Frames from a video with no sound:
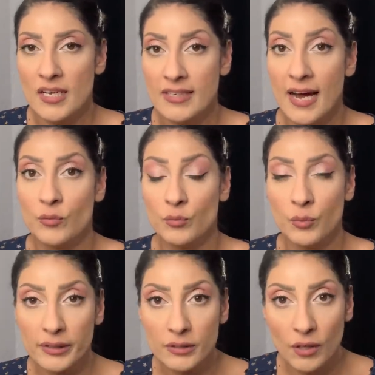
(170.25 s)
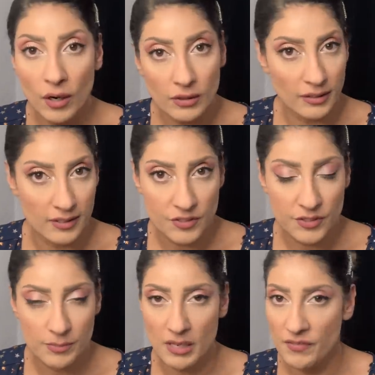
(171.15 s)
Now,
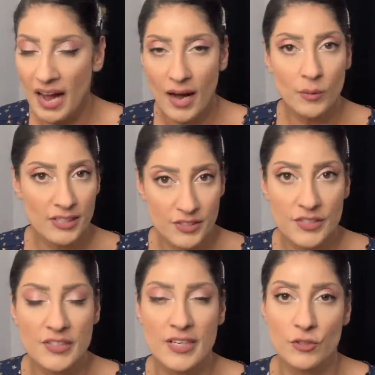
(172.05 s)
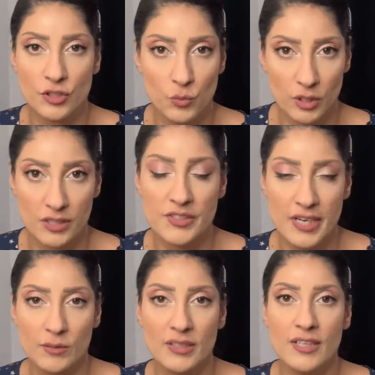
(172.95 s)
regardless of how it is this energy works
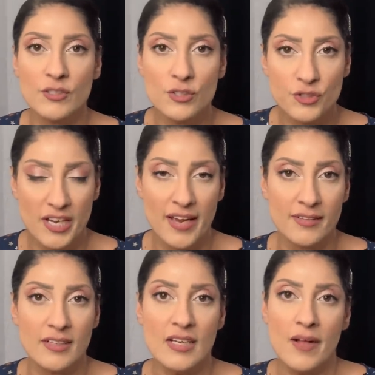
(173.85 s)
out, understand